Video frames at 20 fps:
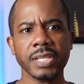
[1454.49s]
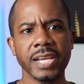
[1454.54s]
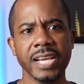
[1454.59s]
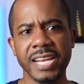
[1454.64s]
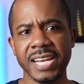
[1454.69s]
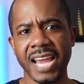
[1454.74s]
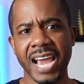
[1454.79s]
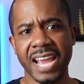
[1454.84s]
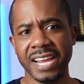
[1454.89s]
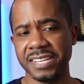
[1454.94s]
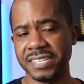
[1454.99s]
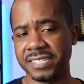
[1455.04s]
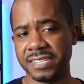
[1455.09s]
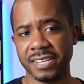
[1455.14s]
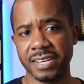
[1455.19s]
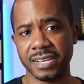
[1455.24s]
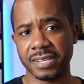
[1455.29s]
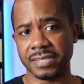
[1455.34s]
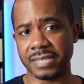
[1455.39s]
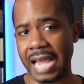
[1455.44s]
In
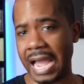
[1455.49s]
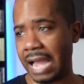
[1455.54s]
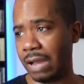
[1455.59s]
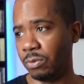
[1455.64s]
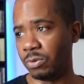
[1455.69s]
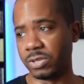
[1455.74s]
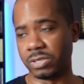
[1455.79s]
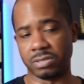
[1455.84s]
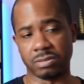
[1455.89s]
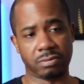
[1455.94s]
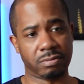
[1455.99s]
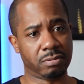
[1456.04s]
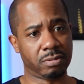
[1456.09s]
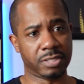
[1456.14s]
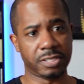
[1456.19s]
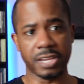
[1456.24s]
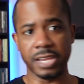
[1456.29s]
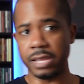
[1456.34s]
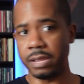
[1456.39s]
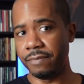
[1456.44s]
'96, I was
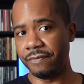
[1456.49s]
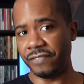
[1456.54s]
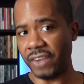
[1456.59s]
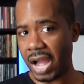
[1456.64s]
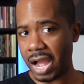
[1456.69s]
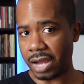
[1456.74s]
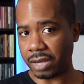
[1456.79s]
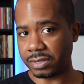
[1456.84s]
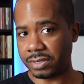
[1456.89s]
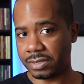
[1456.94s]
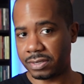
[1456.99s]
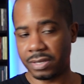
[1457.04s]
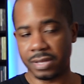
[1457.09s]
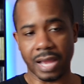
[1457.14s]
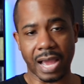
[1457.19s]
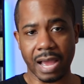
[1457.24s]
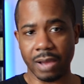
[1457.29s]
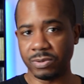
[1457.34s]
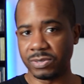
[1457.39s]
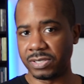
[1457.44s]
Team Fox.
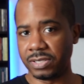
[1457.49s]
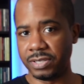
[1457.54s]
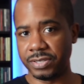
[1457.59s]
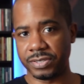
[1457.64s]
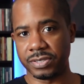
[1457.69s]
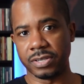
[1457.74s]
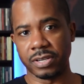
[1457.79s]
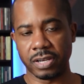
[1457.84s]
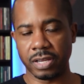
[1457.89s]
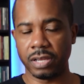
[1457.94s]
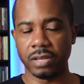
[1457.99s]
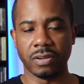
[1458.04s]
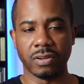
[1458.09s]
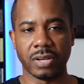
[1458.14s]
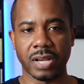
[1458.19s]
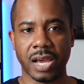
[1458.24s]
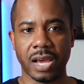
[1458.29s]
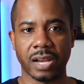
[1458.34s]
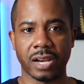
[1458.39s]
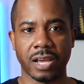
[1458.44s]
I was listening to Il
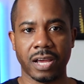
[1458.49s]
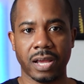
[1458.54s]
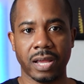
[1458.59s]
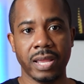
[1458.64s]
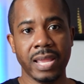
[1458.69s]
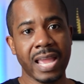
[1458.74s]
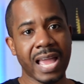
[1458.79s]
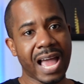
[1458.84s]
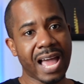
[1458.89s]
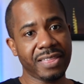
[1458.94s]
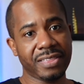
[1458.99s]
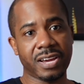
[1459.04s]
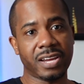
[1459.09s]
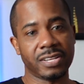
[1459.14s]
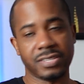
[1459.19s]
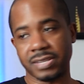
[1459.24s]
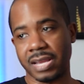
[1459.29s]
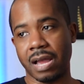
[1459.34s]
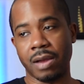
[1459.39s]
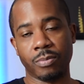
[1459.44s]
Na Na. I thought
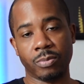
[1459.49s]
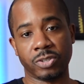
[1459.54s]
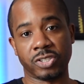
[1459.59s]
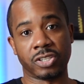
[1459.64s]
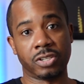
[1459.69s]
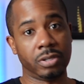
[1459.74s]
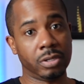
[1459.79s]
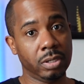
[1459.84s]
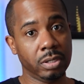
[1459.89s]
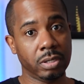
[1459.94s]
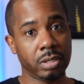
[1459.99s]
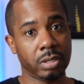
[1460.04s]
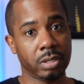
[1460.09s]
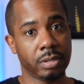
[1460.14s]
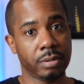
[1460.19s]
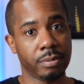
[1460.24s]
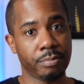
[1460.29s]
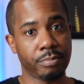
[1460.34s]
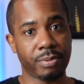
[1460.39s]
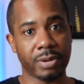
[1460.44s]
this album was good,
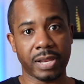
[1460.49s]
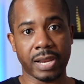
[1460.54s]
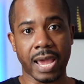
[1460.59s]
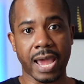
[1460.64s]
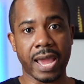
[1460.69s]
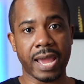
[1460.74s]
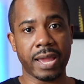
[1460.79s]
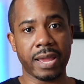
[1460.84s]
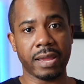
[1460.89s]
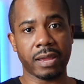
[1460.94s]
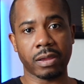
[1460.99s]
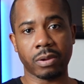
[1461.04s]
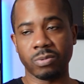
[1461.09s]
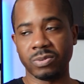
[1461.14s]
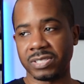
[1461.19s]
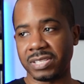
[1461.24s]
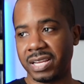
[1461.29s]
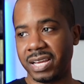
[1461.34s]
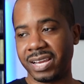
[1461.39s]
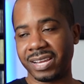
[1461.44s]
but I
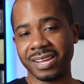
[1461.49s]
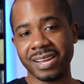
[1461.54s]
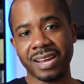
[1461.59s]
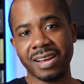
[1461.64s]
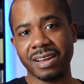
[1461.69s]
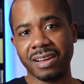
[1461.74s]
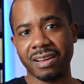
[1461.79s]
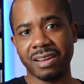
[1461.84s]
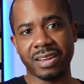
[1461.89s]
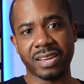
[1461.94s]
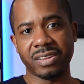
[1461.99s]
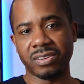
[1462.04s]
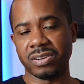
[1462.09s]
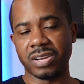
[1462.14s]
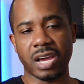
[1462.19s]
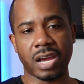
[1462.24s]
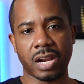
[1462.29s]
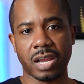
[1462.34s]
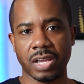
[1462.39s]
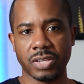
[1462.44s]
was like, Il
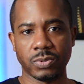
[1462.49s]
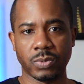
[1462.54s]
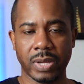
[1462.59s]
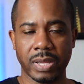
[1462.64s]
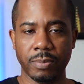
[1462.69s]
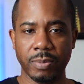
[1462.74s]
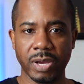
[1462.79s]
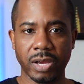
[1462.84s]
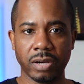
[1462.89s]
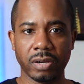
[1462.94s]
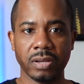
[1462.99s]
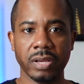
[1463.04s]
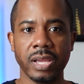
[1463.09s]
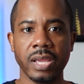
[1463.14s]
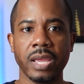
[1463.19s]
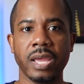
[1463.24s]
Na Na is way better.